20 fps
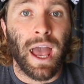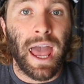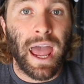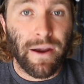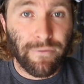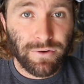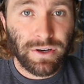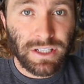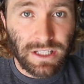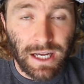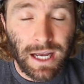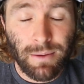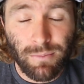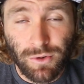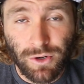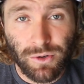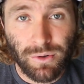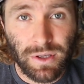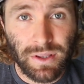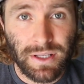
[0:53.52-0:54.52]
Every time
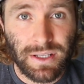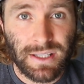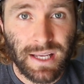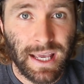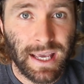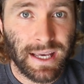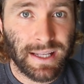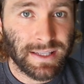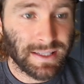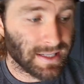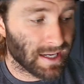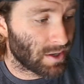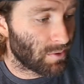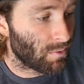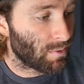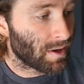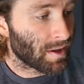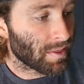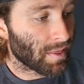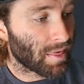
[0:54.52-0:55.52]
we're doing this handstand,
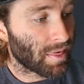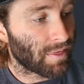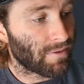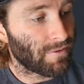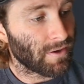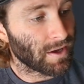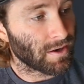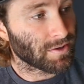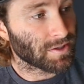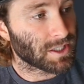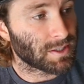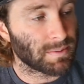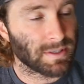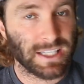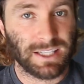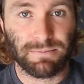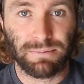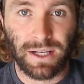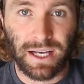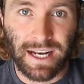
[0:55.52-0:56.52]
you want the fingers to
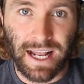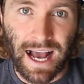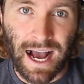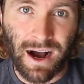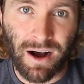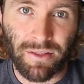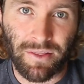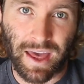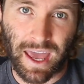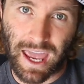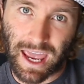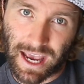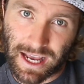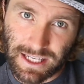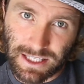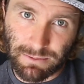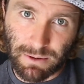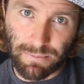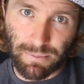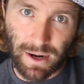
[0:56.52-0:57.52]
be splayed out, the
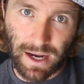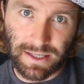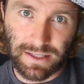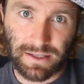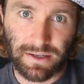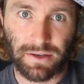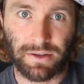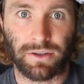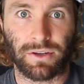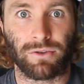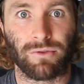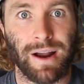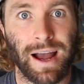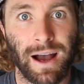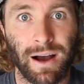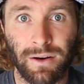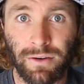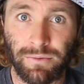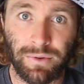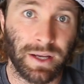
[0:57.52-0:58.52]
hands to be pressed into the
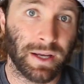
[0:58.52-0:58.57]
ground.